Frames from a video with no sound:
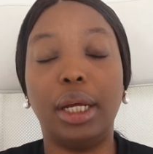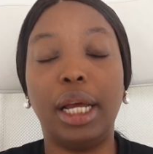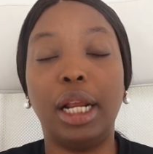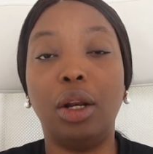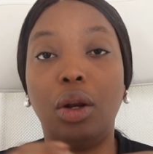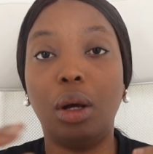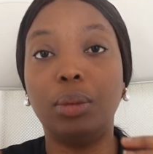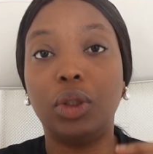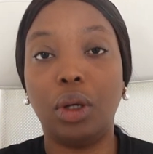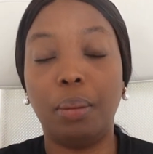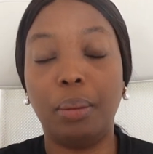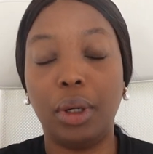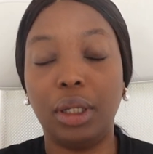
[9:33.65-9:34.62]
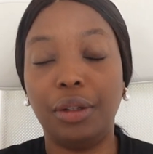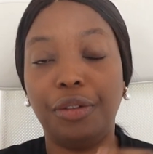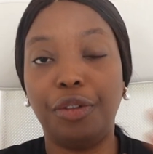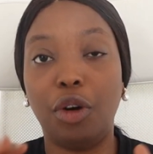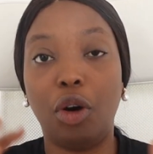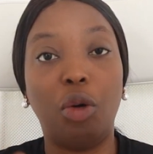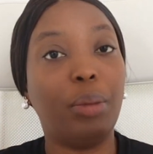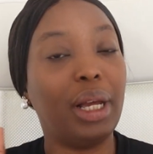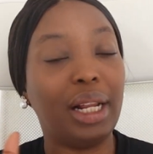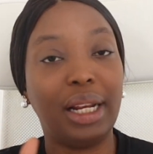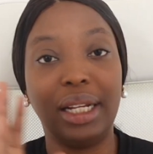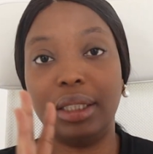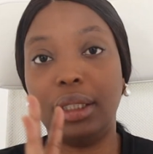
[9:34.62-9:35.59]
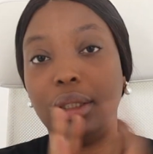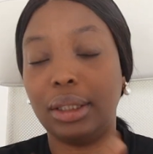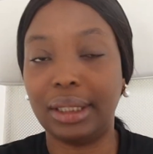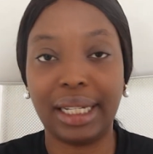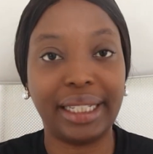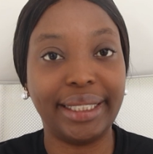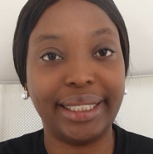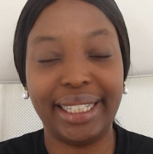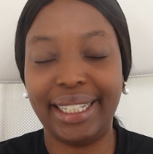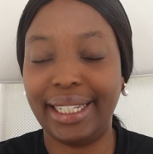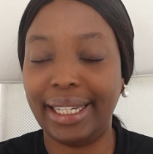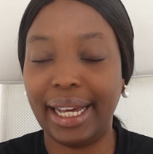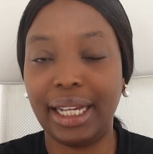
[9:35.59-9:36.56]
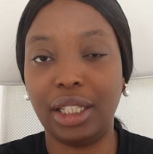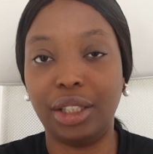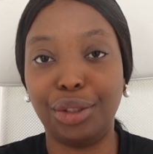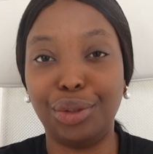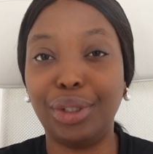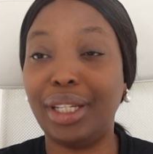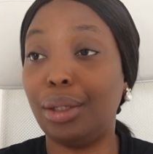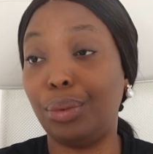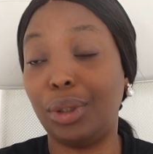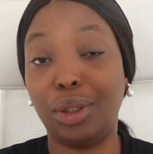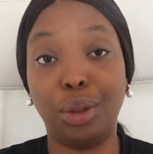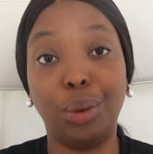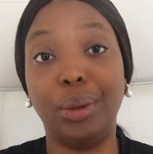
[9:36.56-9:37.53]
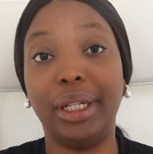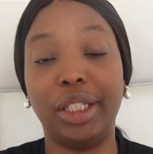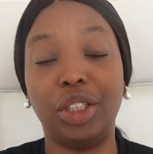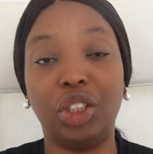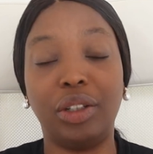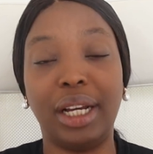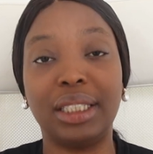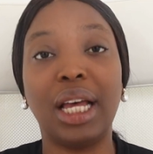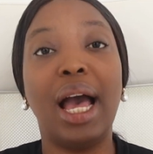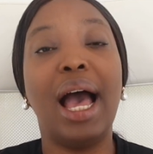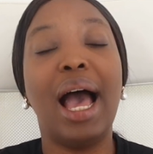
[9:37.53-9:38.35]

a lump sum money from a lending society here in the UK with low interest.